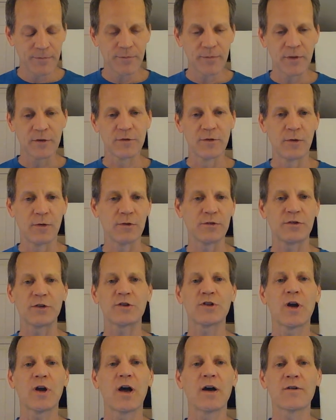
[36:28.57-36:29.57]
is known as the
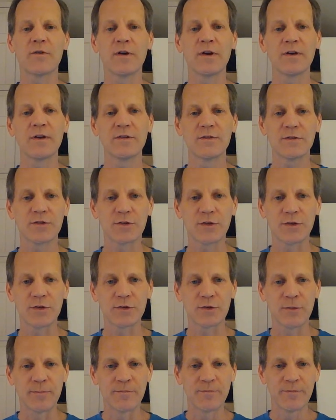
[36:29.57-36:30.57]
chakra
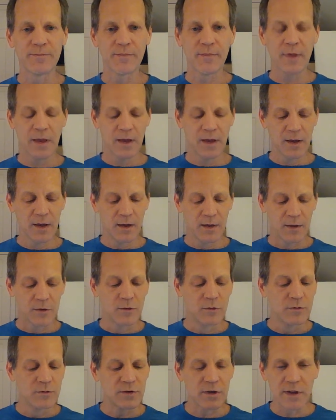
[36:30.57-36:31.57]
system, the
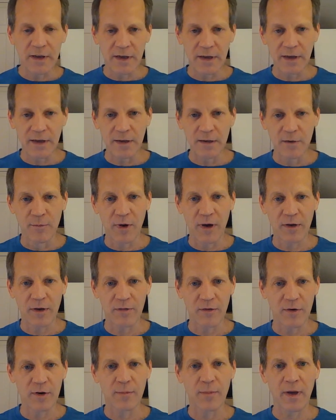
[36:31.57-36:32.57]
kundalini. You might have
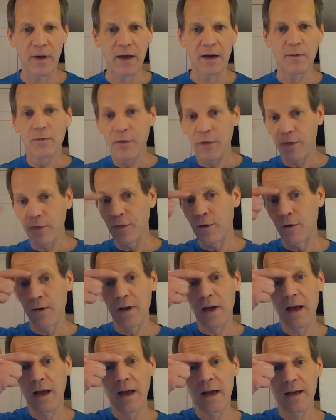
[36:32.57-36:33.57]
heard about it with the third
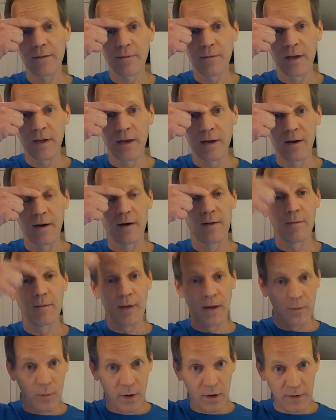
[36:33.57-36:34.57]
eye here.
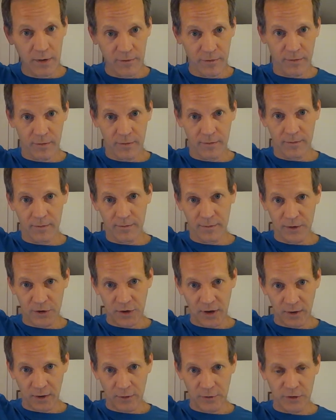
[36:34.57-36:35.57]
And one of the
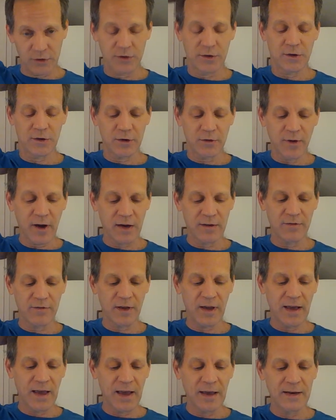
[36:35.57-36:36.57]
chakras is at the crown of the
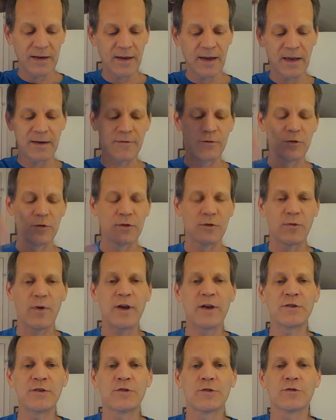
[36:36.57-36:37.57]
head, and if you can
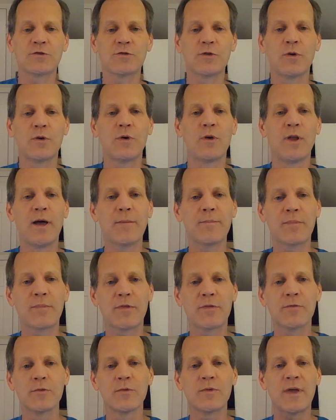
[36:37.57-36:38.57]
raise your soul up
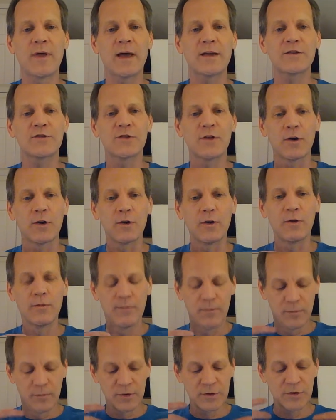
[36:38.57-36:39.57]
through that subtle
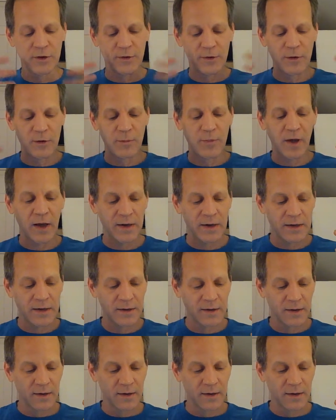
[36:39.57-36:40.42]
material body,